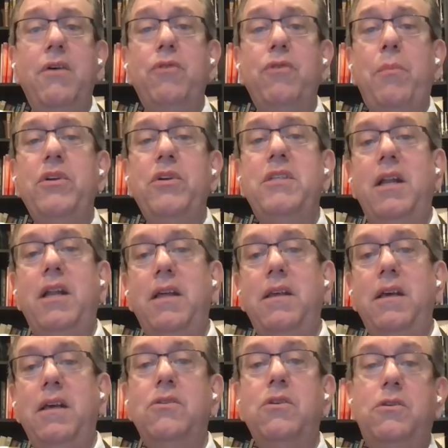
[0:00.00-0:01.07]
representing
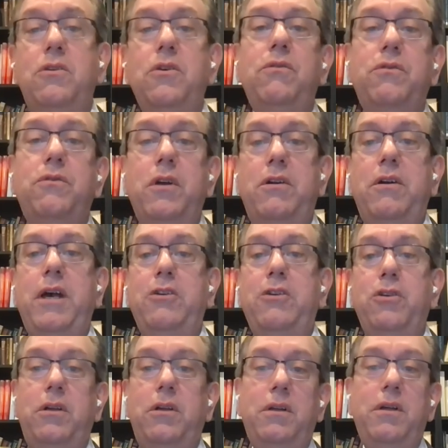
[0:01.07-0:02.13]
the Institute for
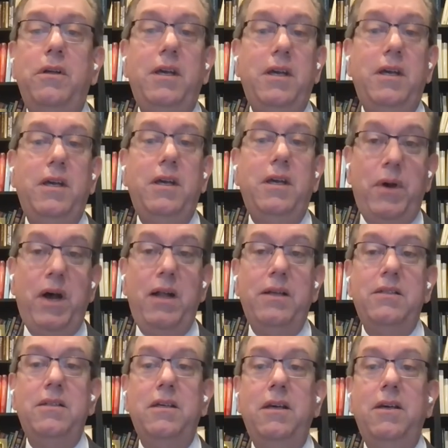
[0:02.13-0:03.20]
International Economic
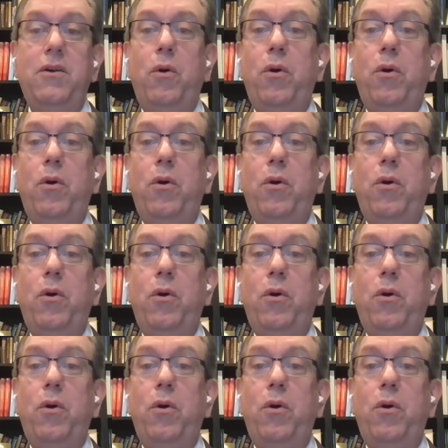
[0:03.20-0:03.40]
Policy,